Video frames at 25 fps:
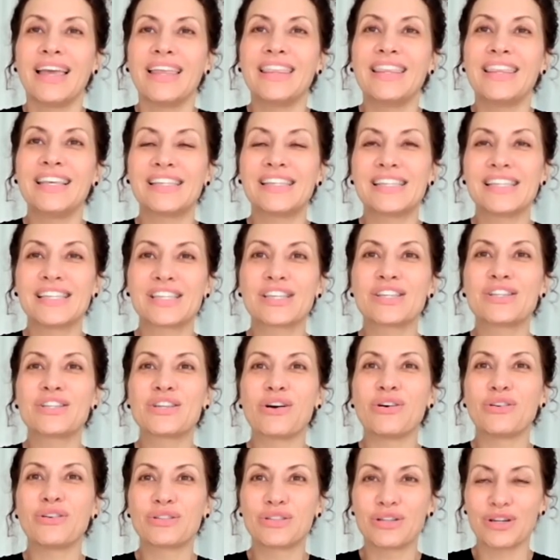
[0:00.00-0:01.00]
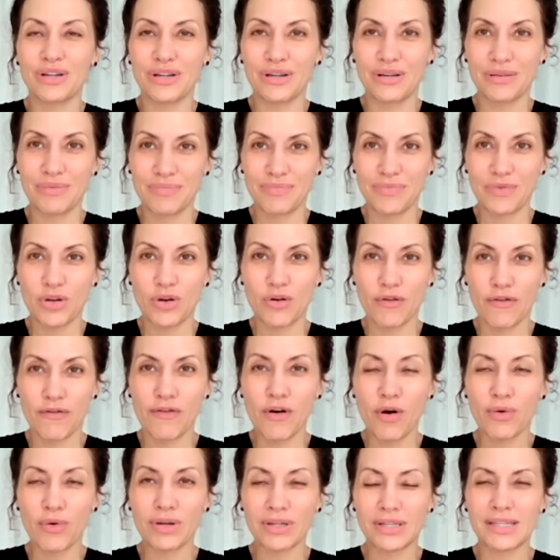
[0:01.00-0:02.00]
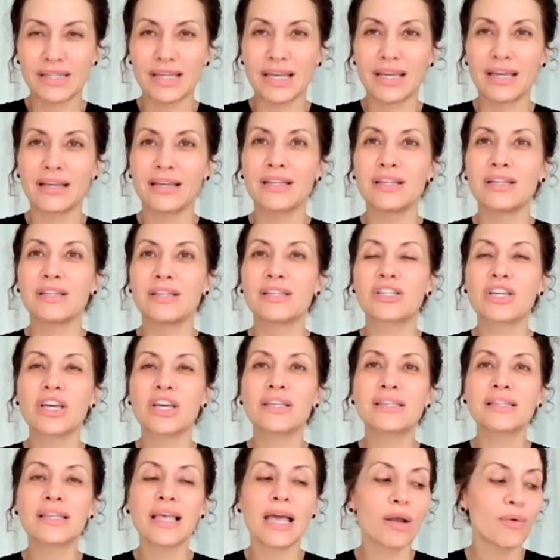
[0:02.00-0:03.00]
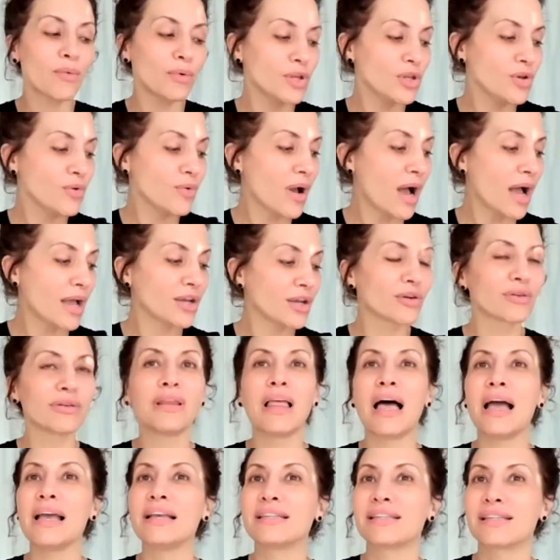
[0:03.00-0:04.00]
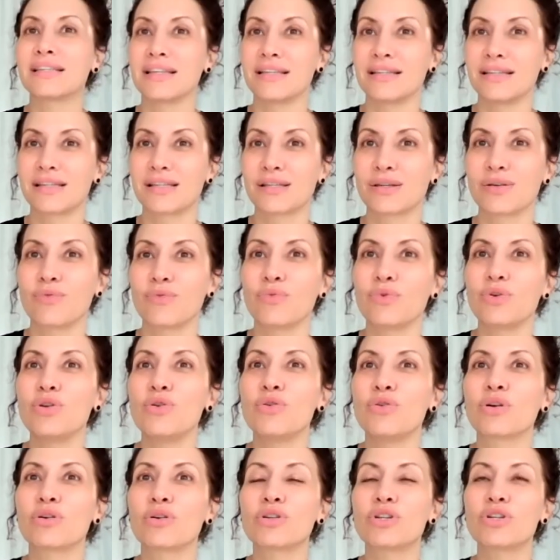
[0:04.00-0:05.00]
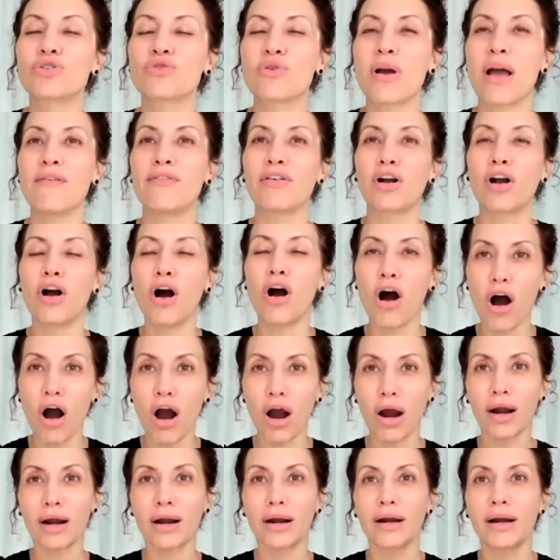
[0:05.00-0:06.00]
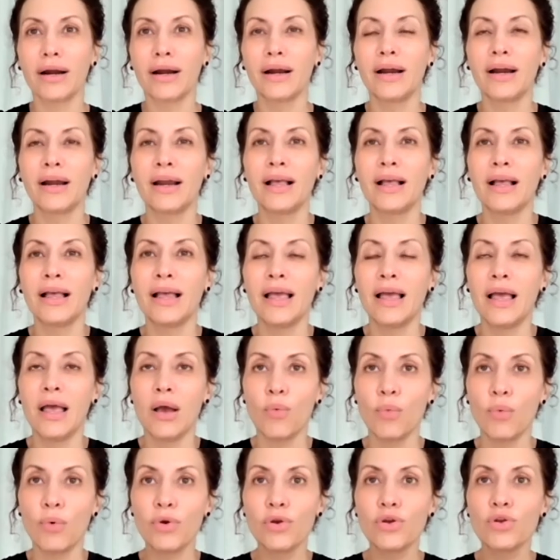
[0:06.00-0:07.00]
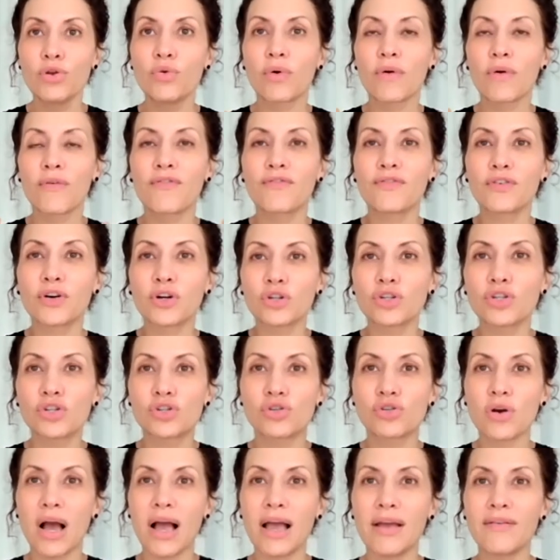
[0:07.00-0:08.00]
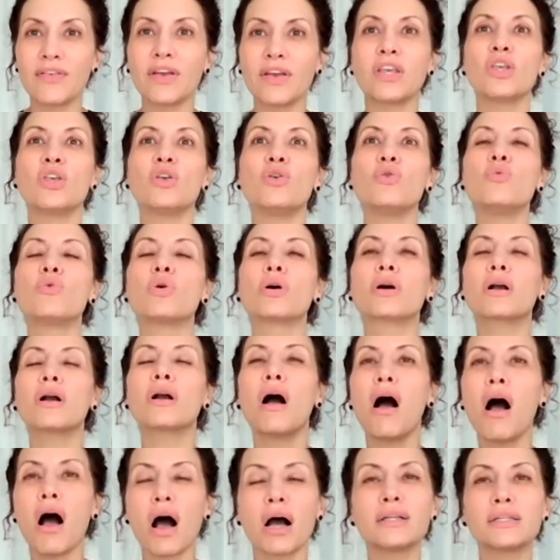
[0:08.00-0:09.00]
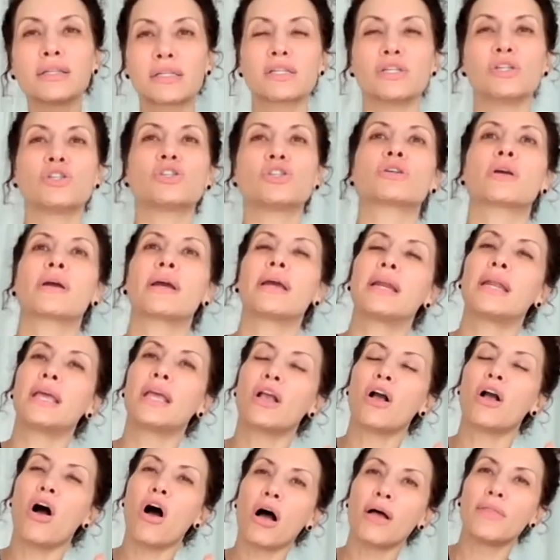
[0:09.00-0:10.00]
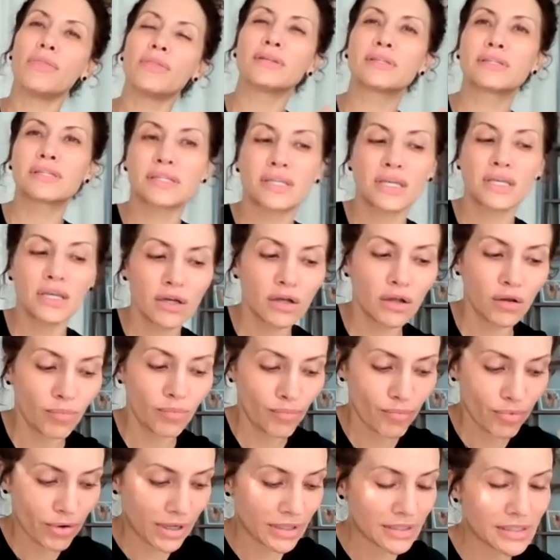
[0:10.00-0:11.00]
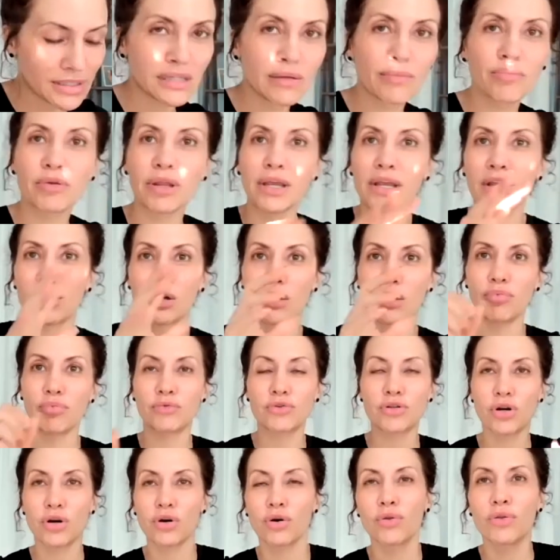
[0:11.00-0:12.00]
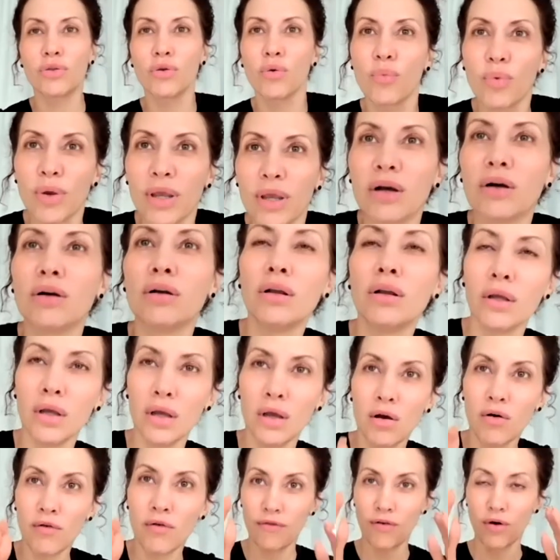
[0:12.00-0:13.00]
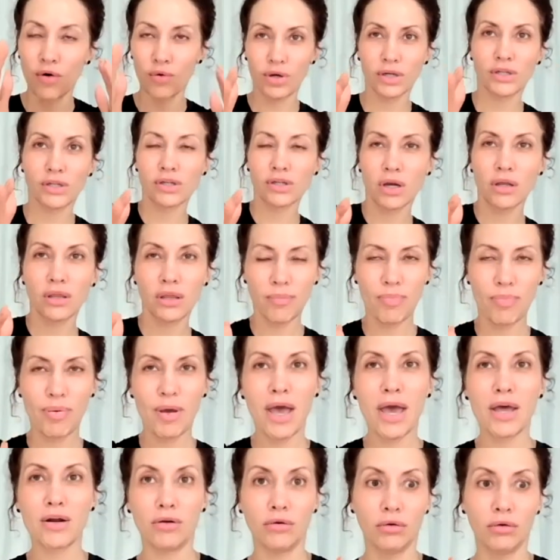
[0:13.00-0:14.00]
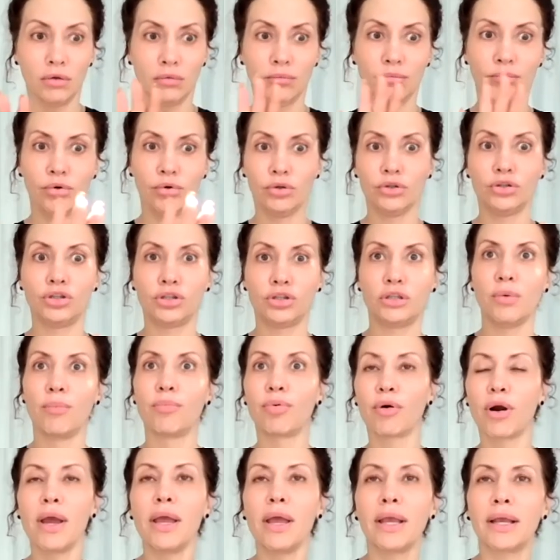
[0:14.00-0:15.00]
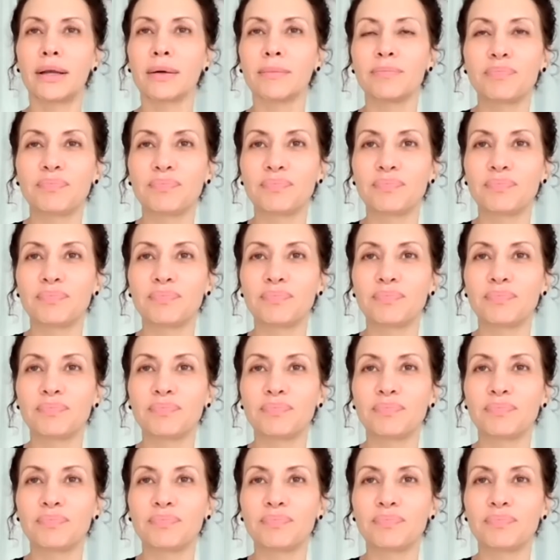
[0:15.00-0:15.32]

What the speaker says: This is adulthood. You're focusing. Just like when you got your license and you learned to drive a car. When you were first driving, you were concentrating on the skill. Press the blinker, turn the wheel, focus on the pedal, push the brake.